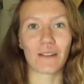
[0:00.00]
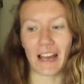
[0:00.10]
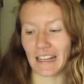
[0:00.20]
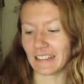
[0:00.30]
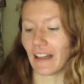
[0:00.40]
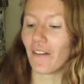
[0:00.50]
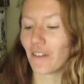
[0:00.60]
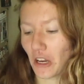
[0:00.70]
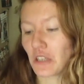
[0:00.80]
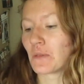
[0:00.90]
I love
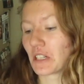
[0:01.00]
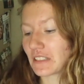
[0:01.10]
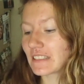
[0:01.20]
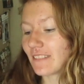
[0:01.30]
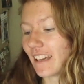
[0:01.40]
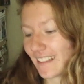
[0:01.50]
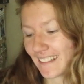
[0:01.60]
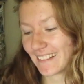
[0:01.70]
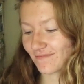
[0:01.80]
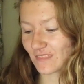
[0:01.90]
audiobooks.
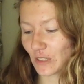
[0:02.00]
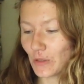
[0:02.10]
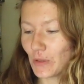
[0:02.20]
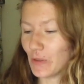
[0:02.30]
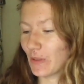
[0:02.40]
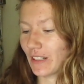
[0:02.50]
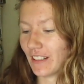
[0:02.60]
Ooh.